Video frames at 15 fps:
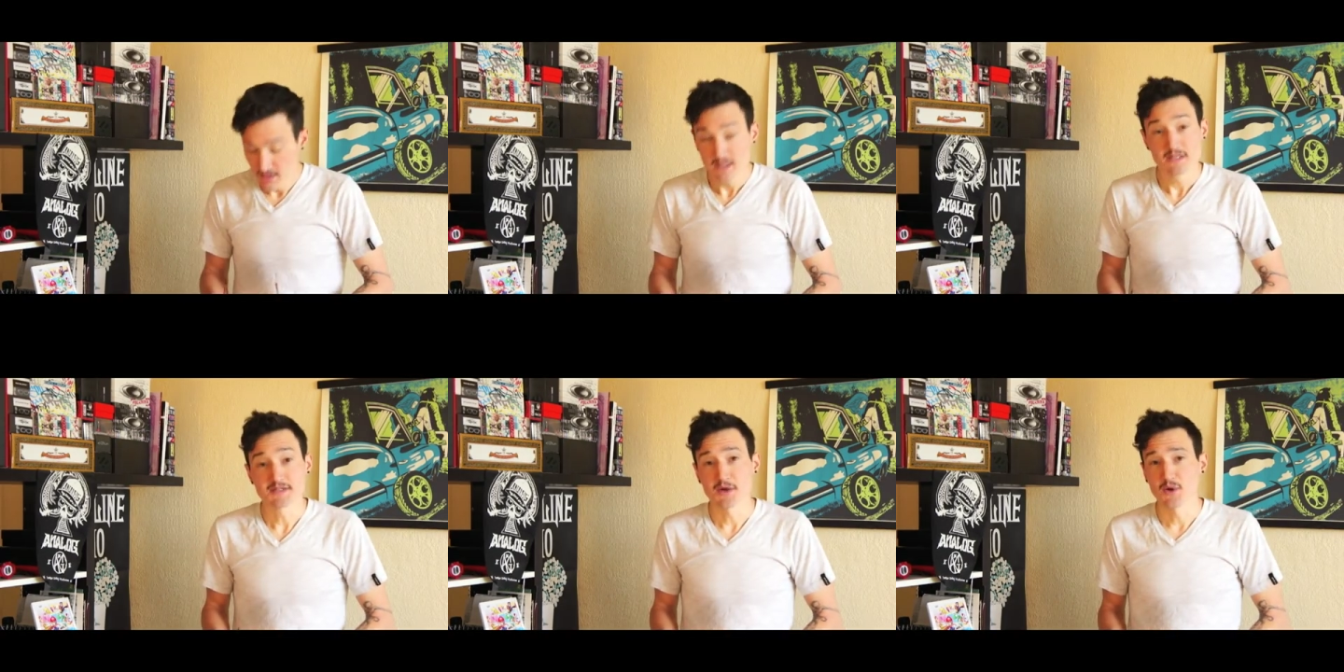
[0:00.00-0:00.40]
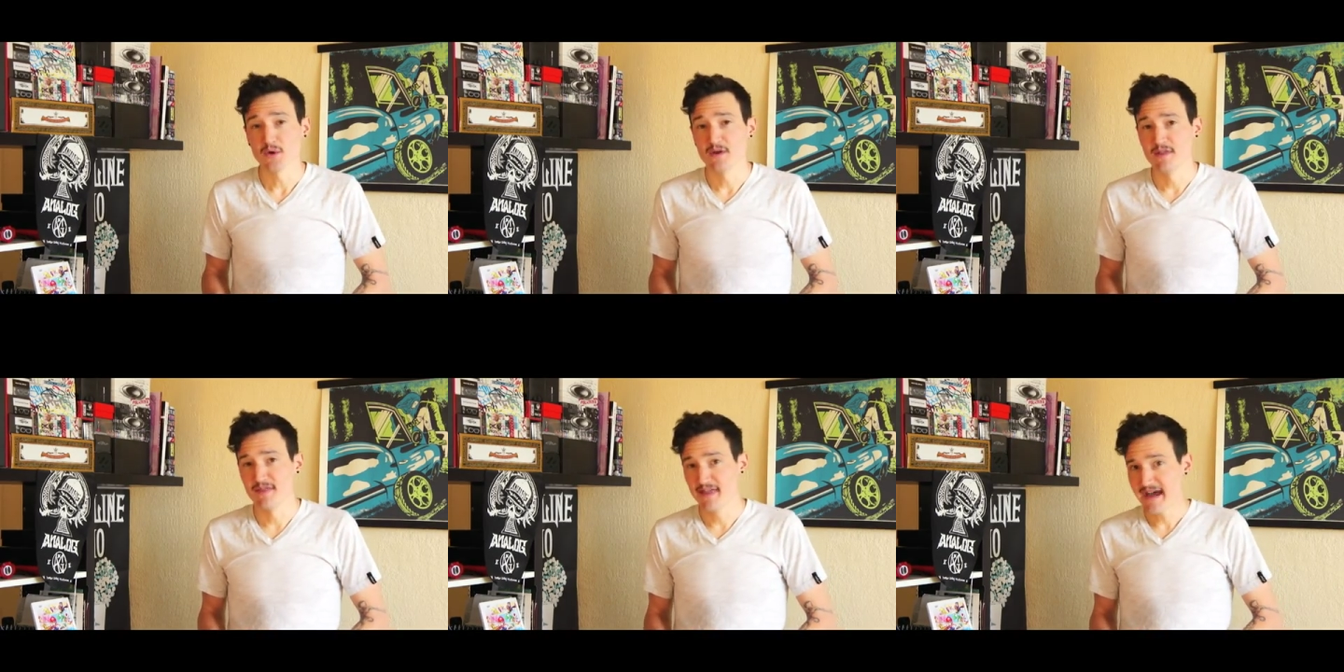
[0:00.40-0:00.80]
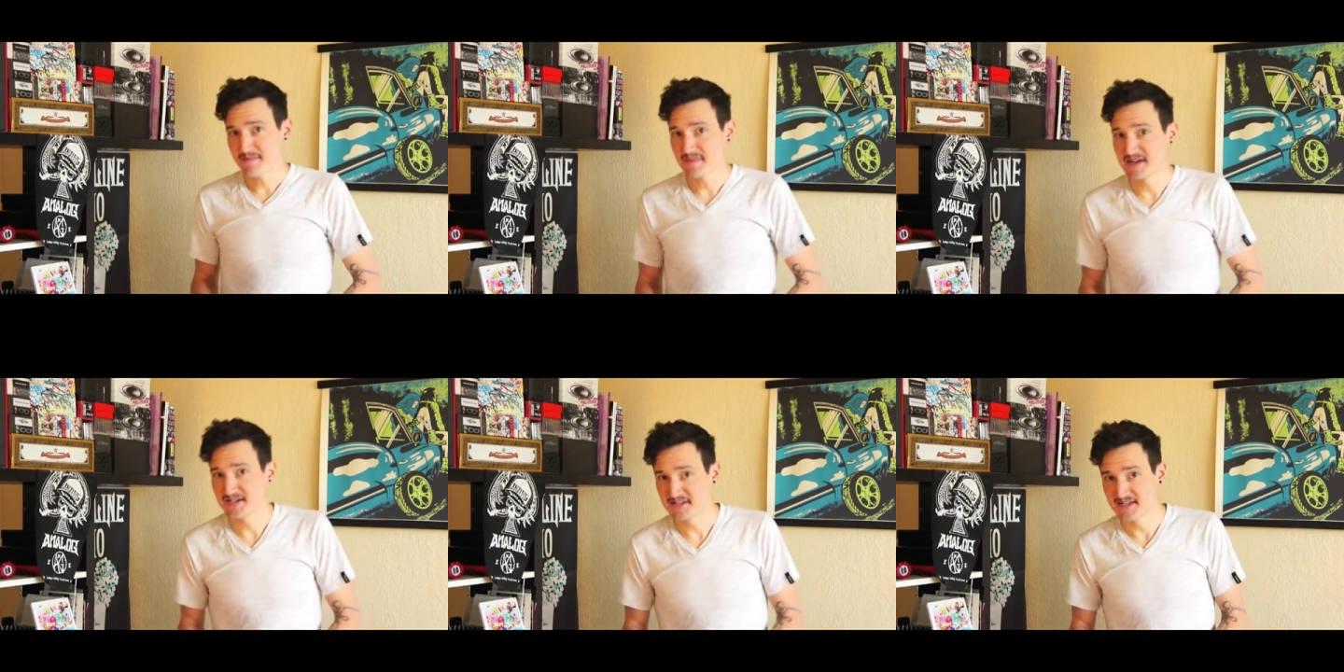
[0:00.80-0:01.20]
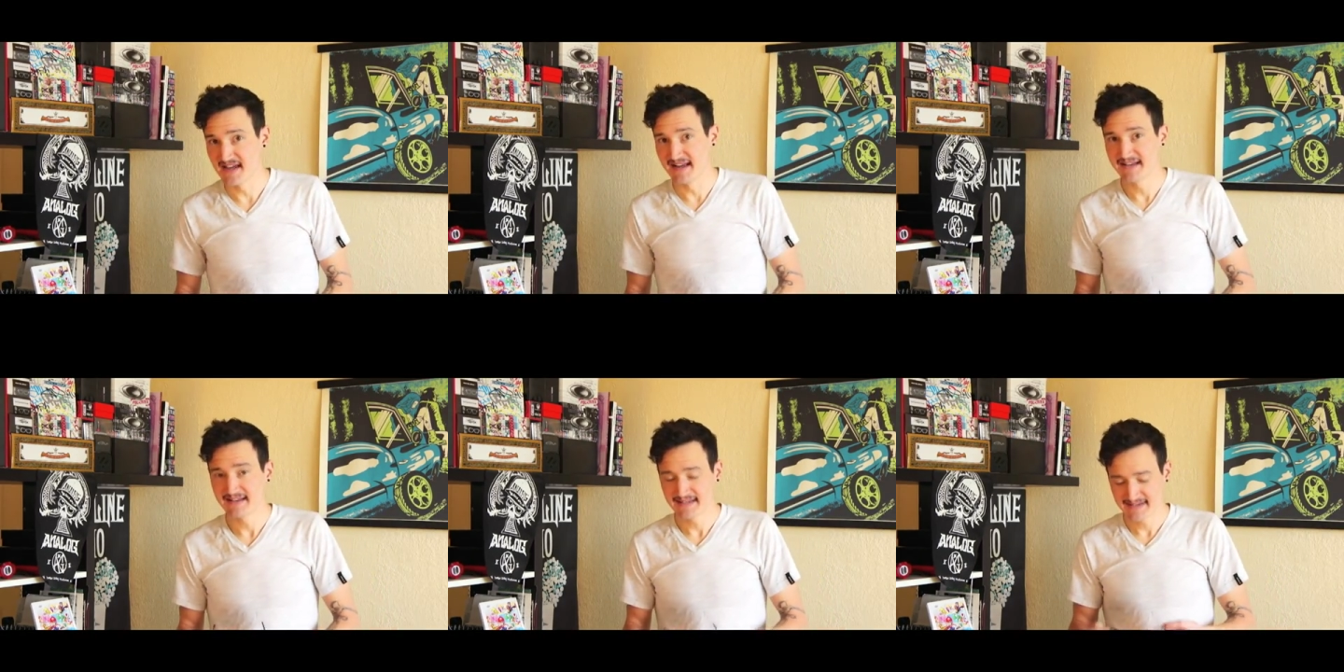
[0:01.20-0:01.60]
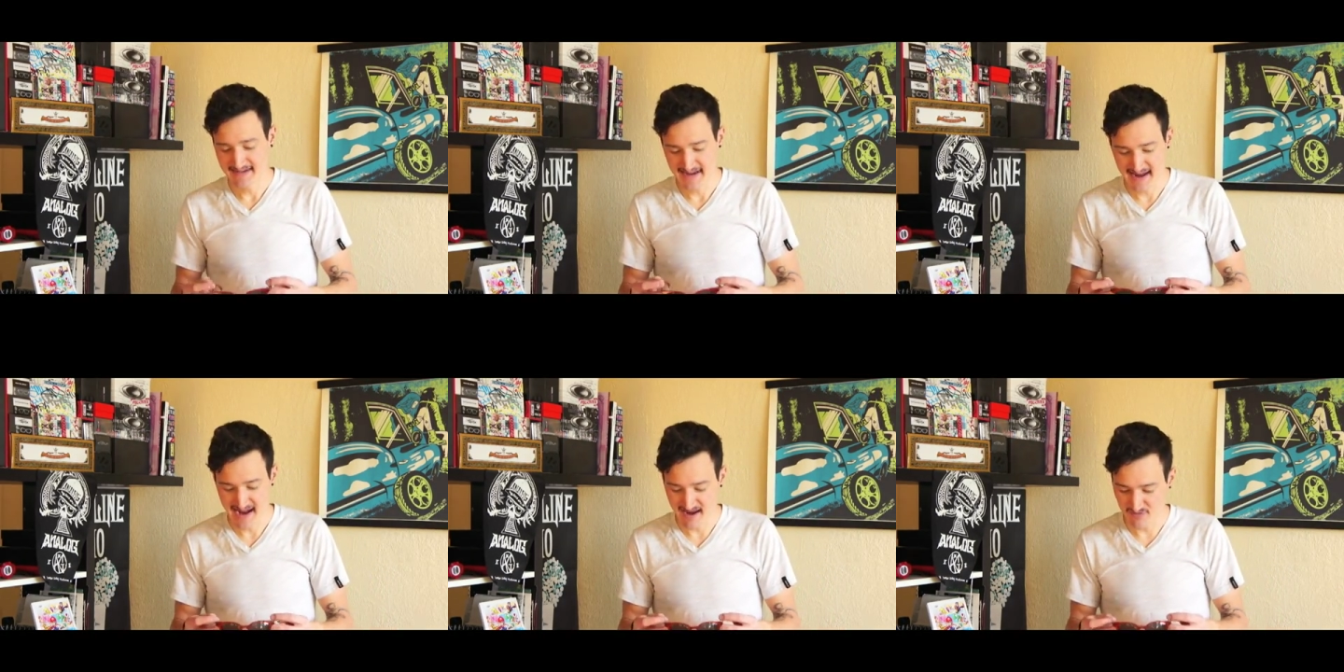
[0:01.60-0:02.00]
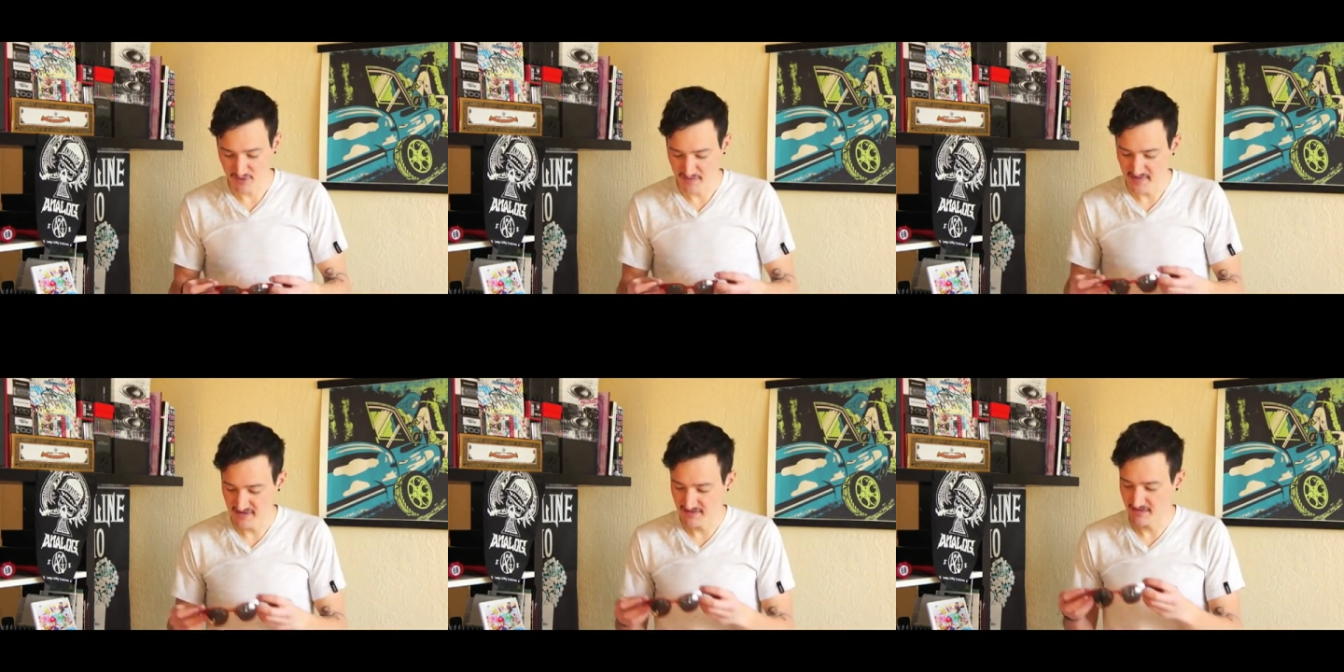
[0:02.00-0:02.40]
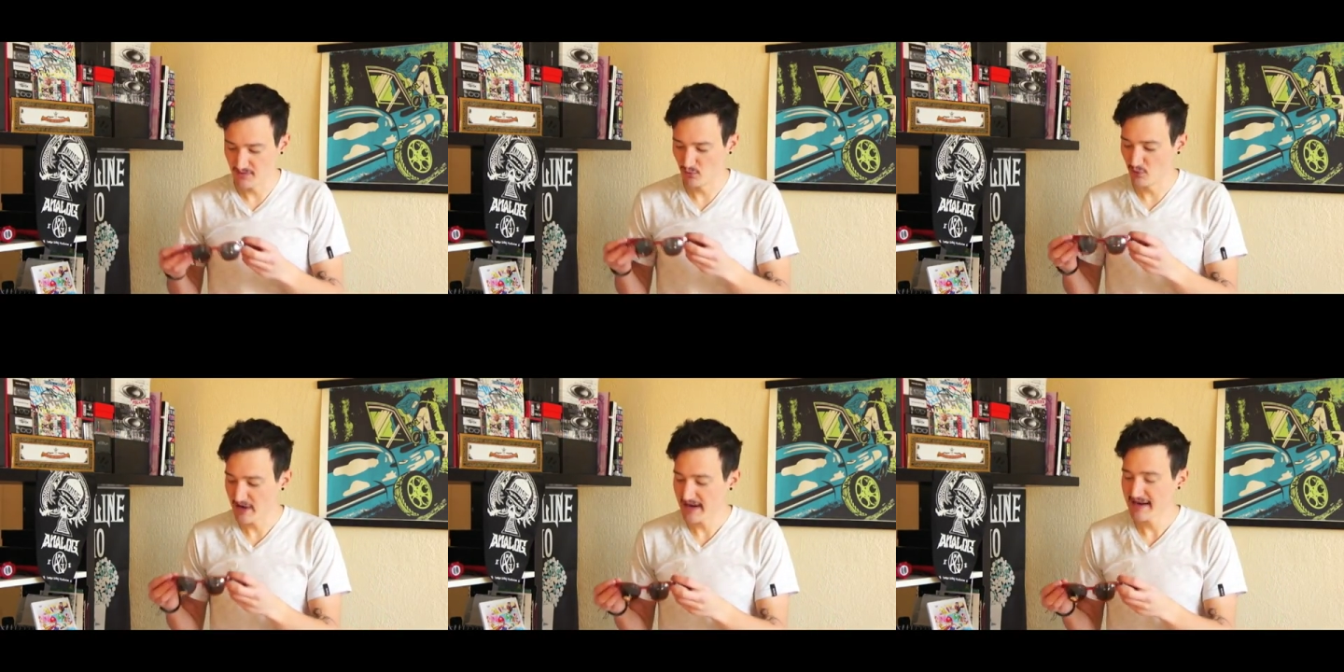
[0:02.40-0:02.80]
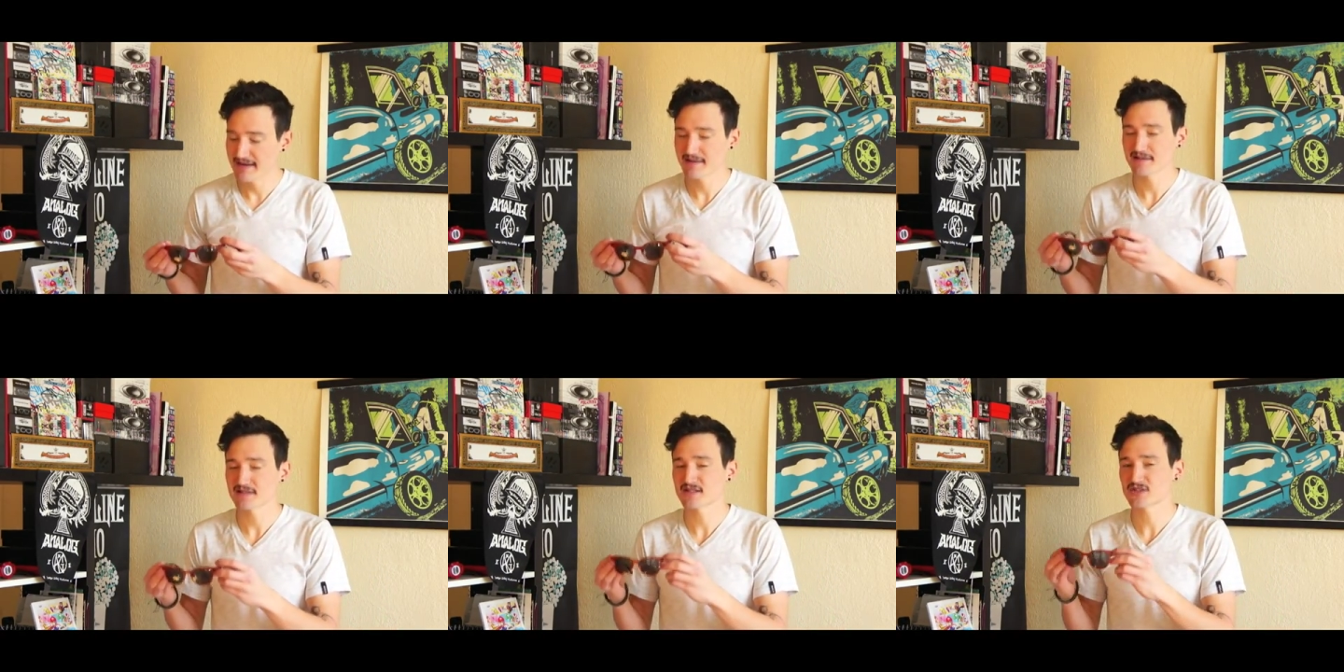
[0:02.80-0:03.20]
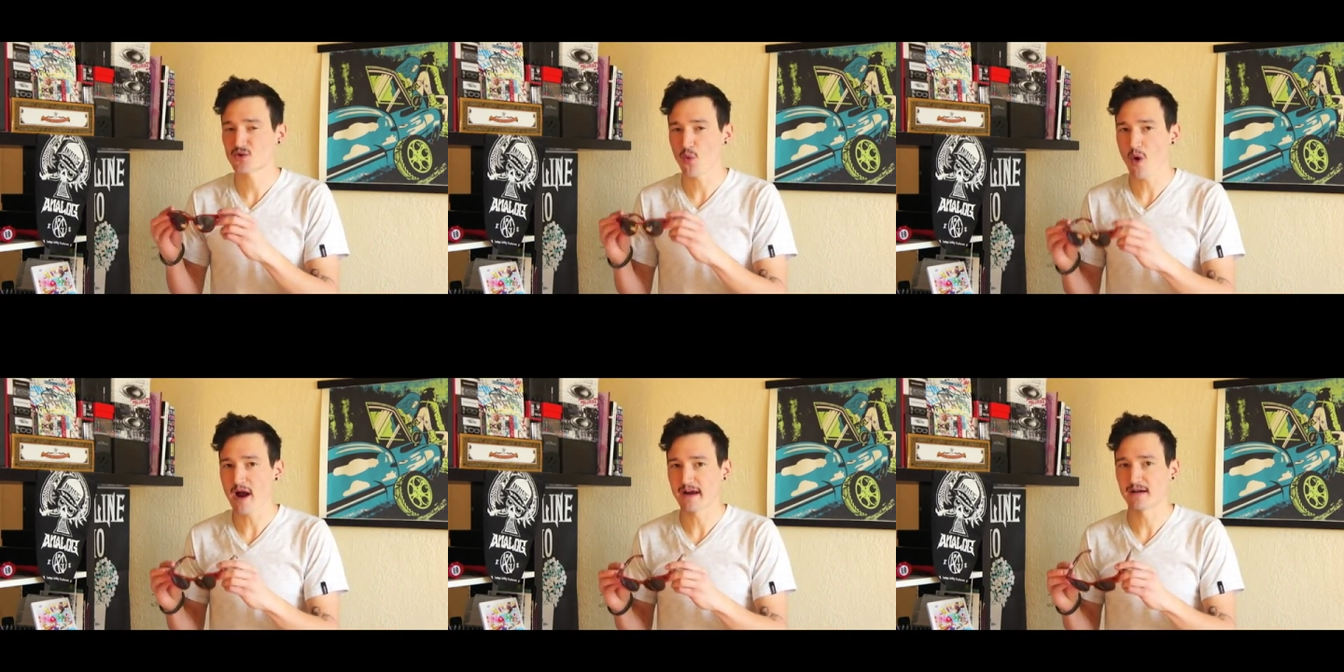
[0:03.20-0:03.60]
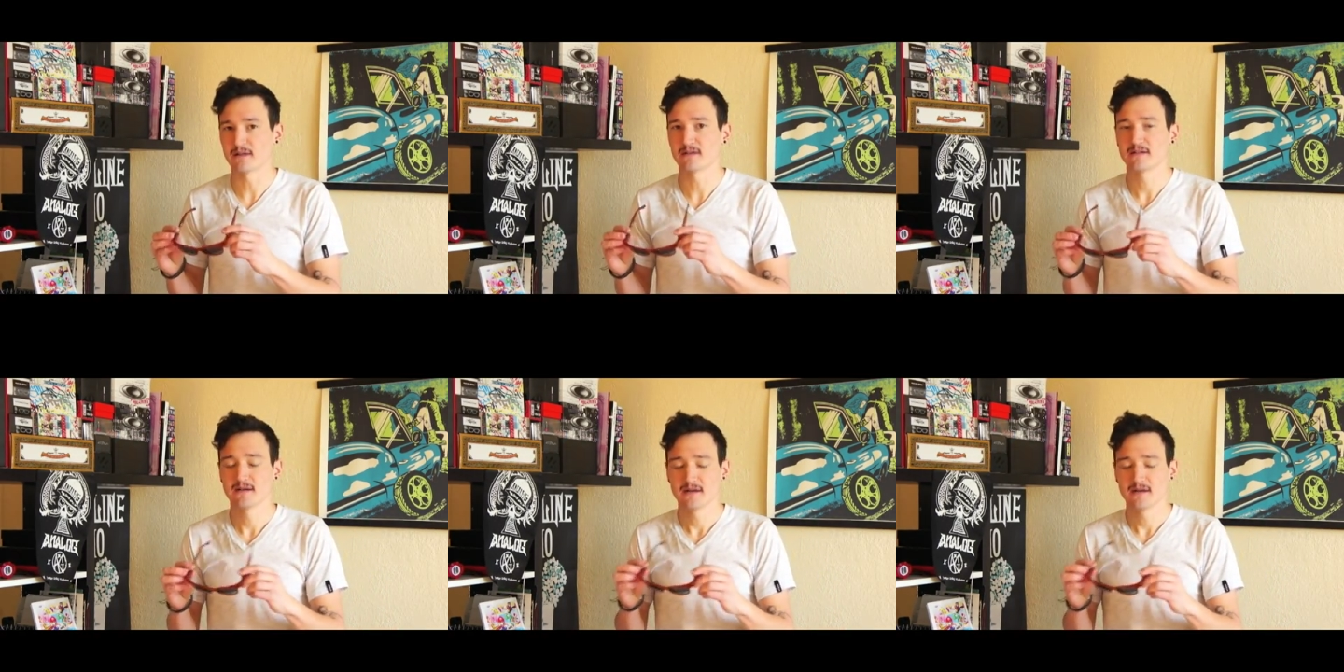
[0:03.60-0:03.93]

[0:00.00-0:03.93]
So that being said, I have with me the RAEN Squire.